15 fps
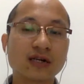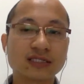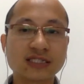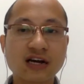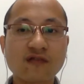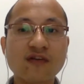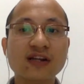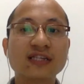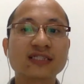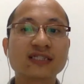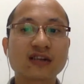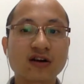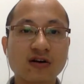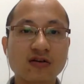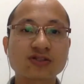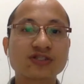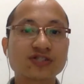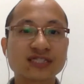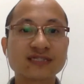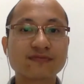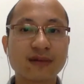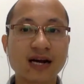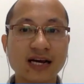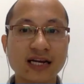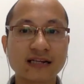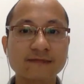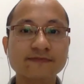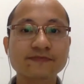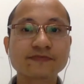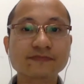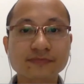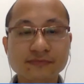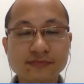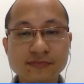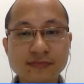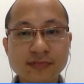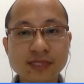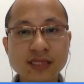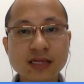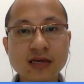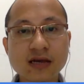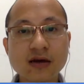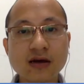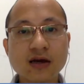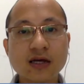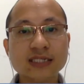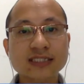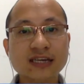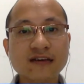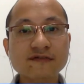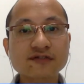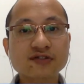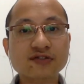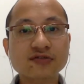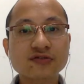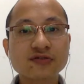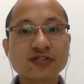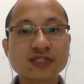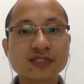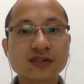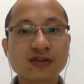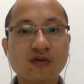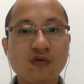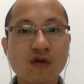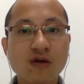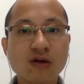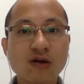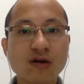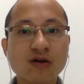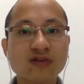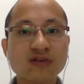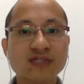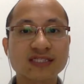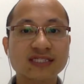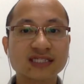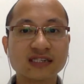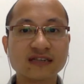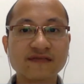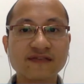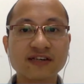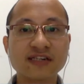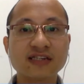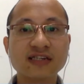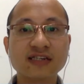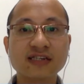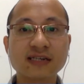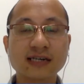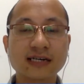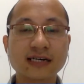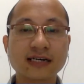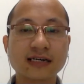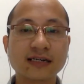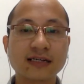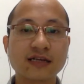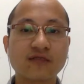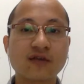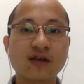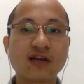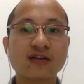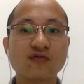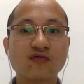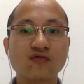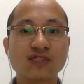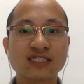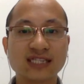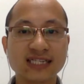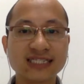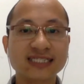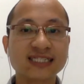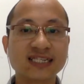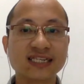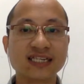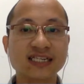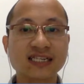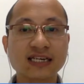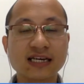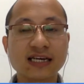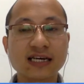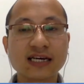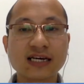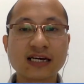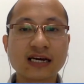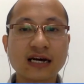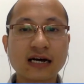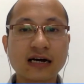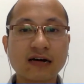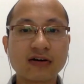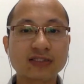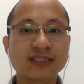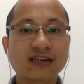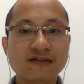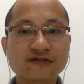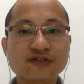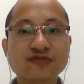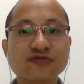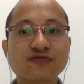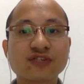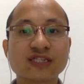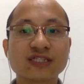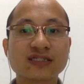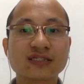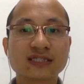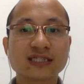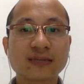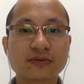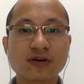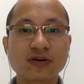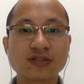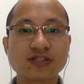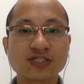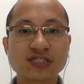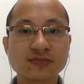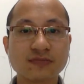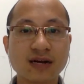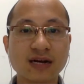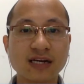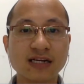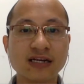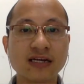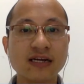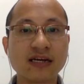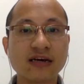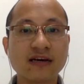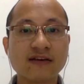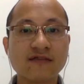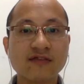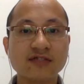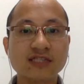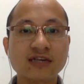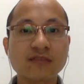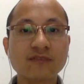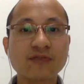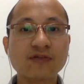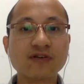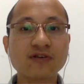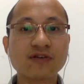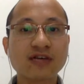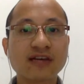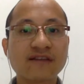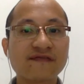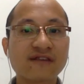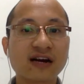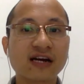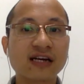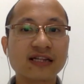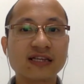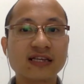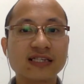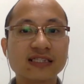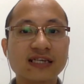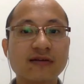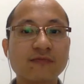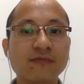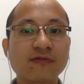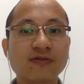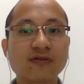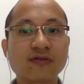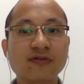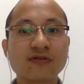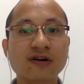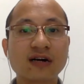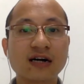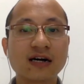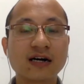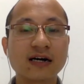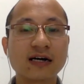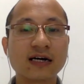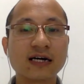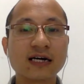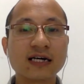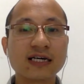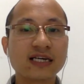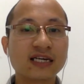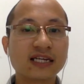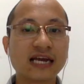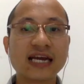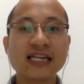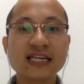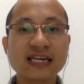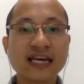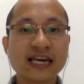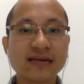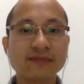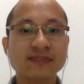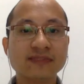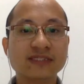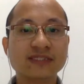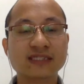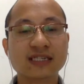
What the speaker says: Self one is a conscious mind. Self two is the worker, the servant, the one who's listening. Or self two is the subconscious mind. For example, you can find the example in any games.